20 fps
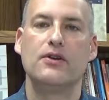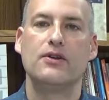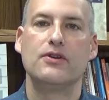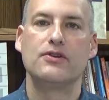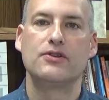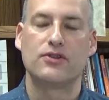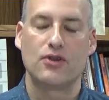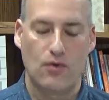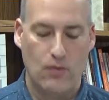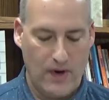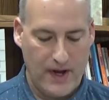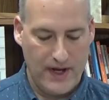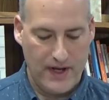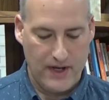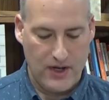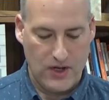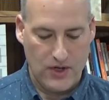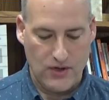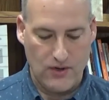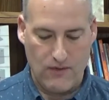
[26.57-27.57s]
So
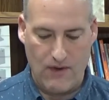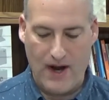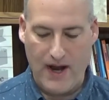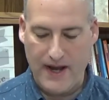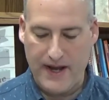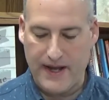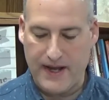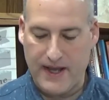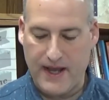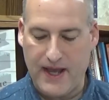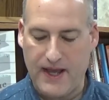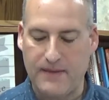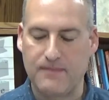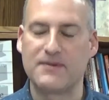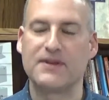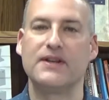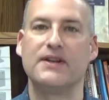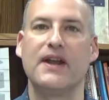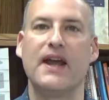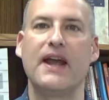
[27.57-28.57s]
when Uriah came
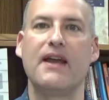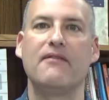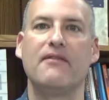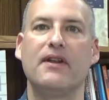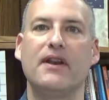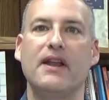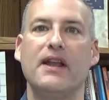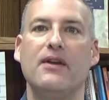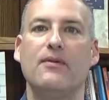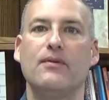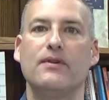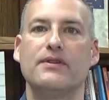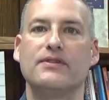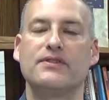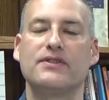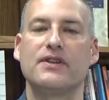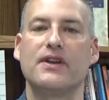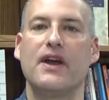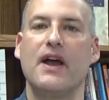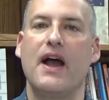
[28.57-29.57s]
to David, he
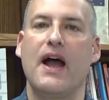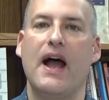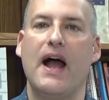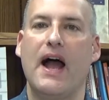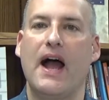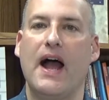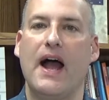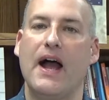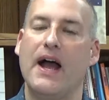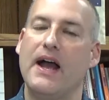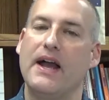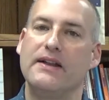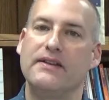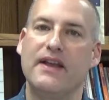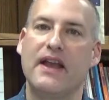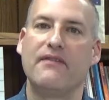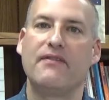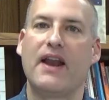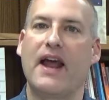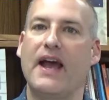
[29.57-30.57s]
was
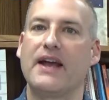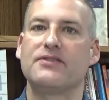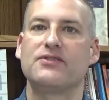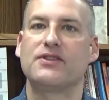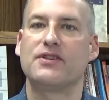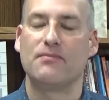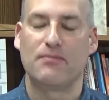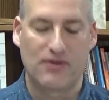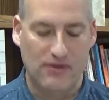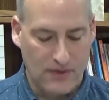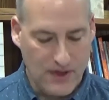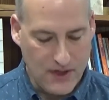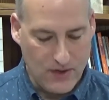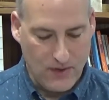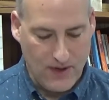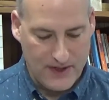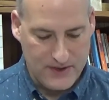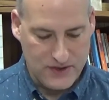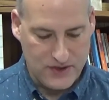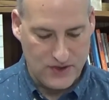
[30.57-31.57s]
David asked him three
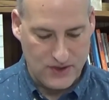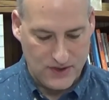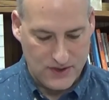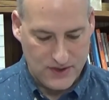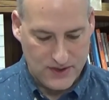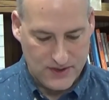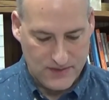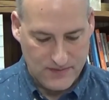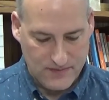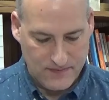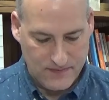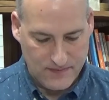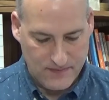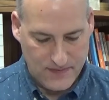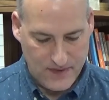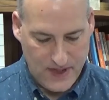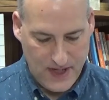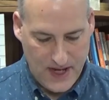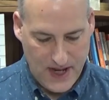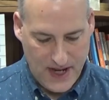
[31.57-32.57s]
questions.
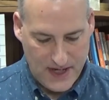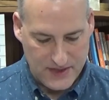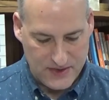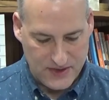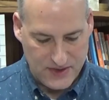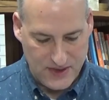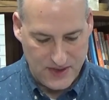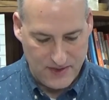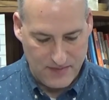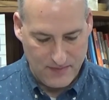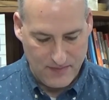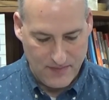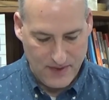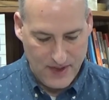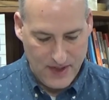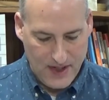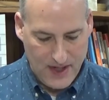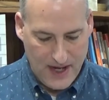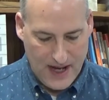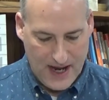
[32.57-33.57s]
He asked him,
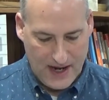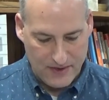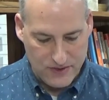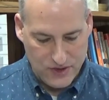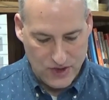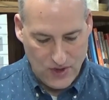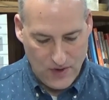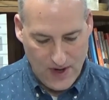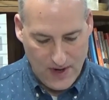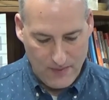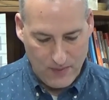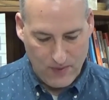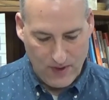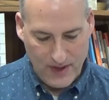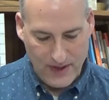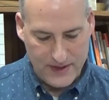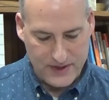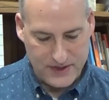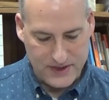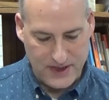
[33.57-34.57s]
how Joab
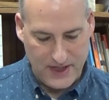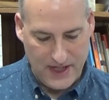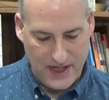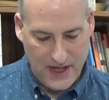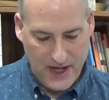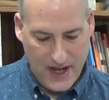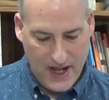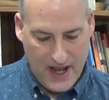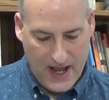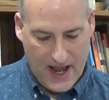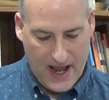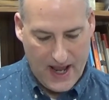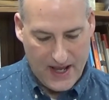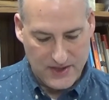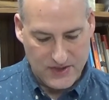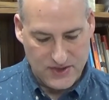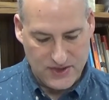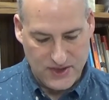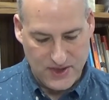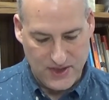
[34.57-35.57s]
was. He
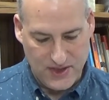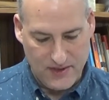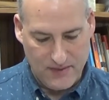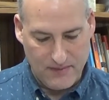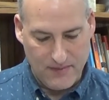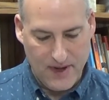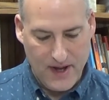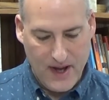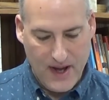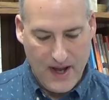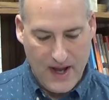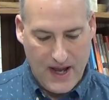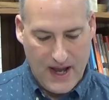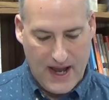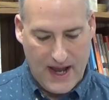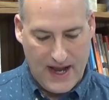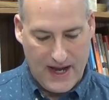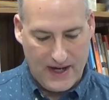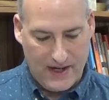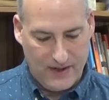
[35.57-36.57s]
asked him
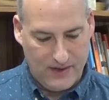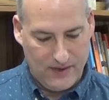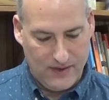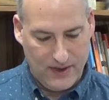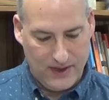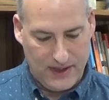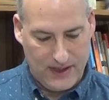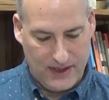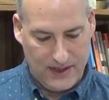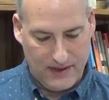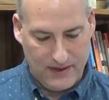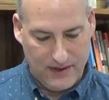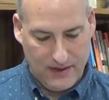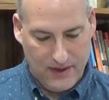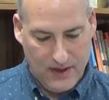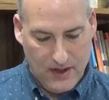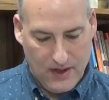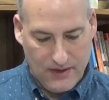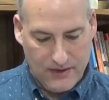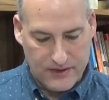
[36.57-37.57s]
how uh,
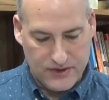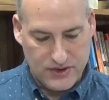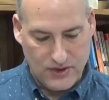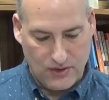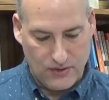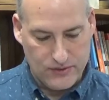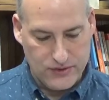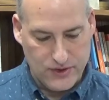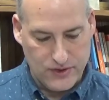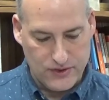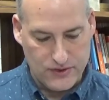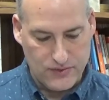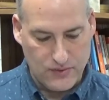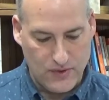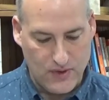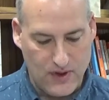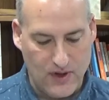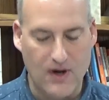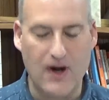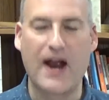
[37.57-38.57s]
the soldiers
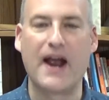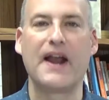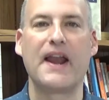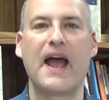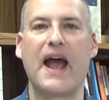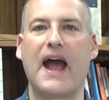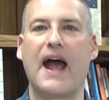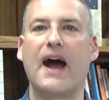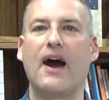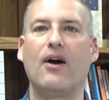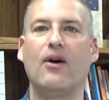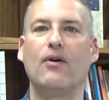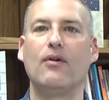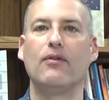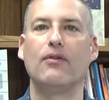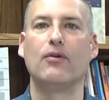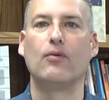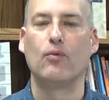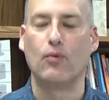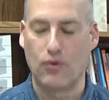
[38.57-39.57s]
were and how
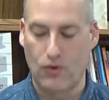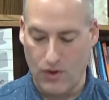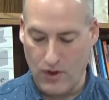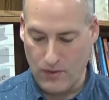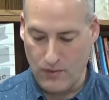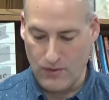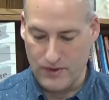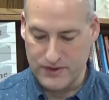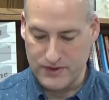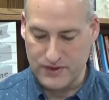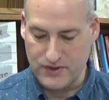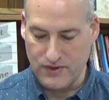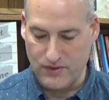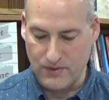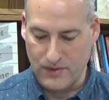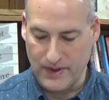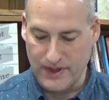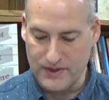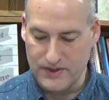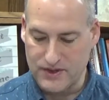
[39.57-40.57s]
the war was
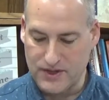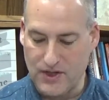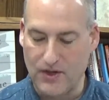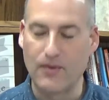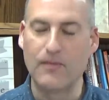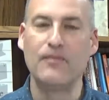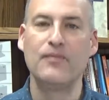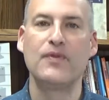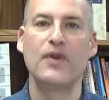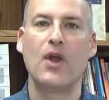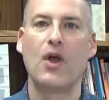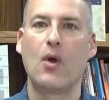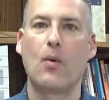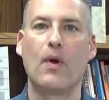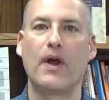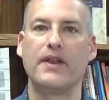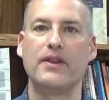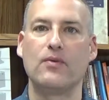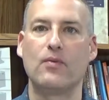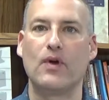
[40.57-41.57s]
going. So
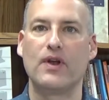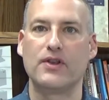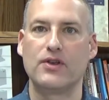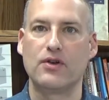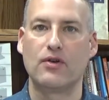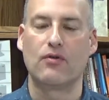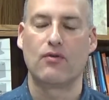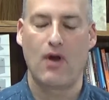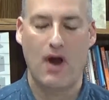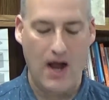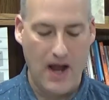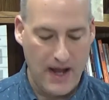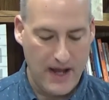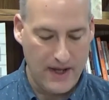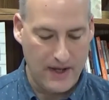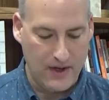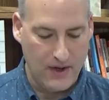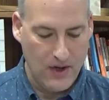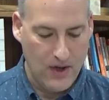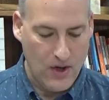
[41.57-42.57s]
when, when
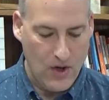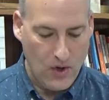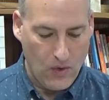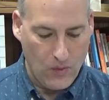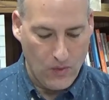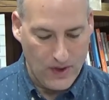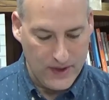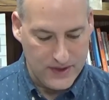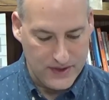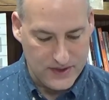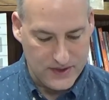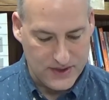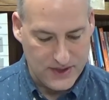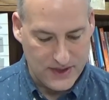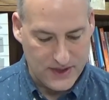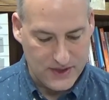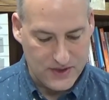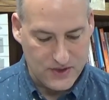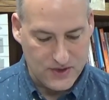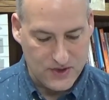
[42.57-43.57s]
Uriah was
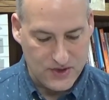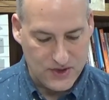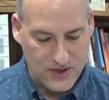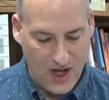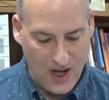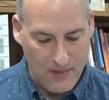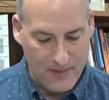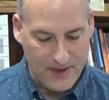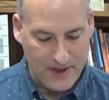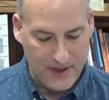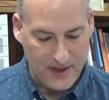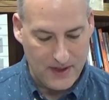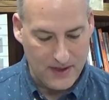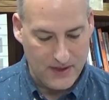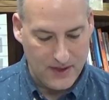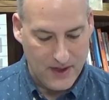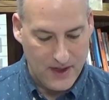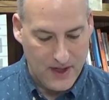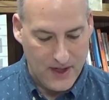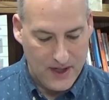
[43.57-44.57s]
uh, summoned
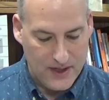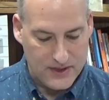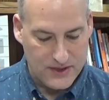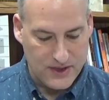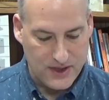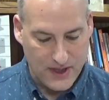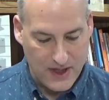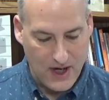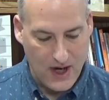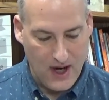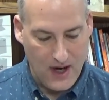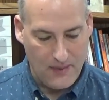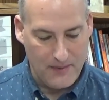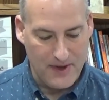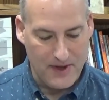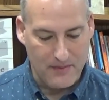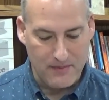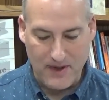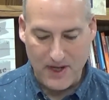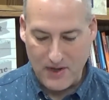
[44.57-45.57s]
to come
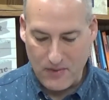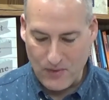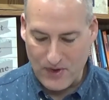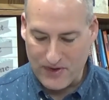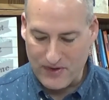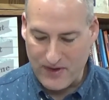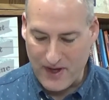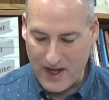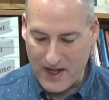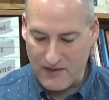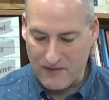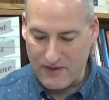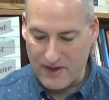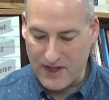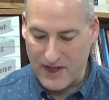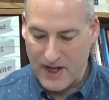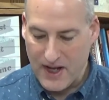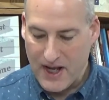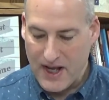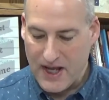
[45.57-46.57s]
and meet with
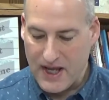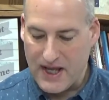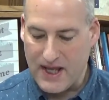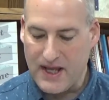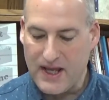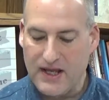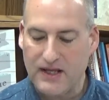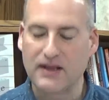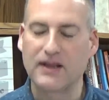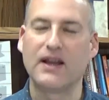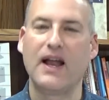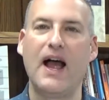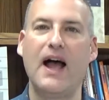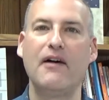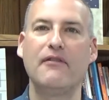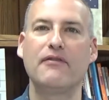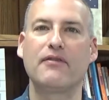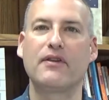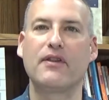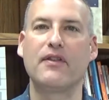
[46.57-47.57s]
David, he
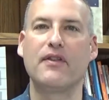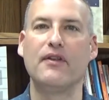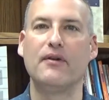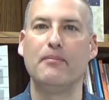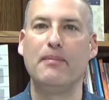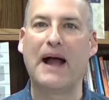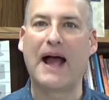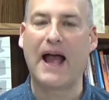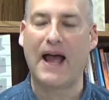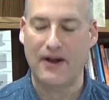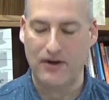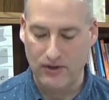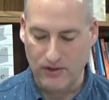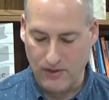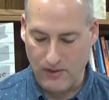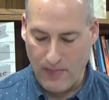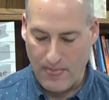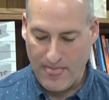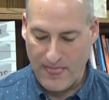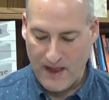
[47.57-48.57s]
left the
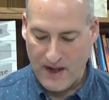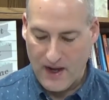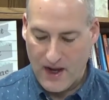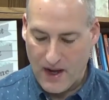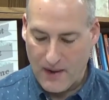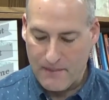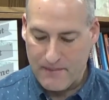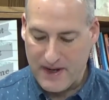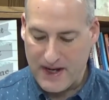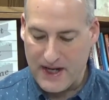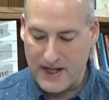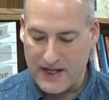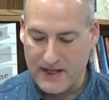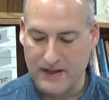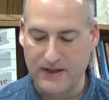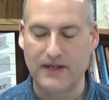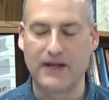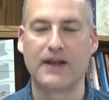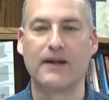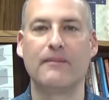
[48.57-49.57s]
battle
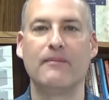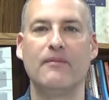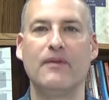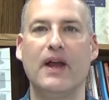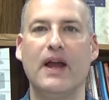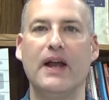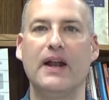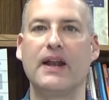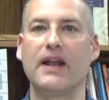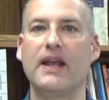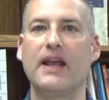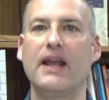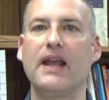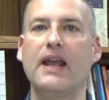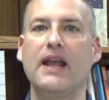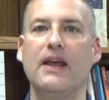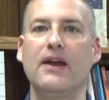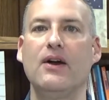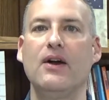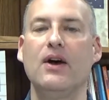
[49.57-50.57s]
immediately. And
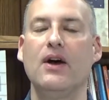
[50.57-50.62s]
he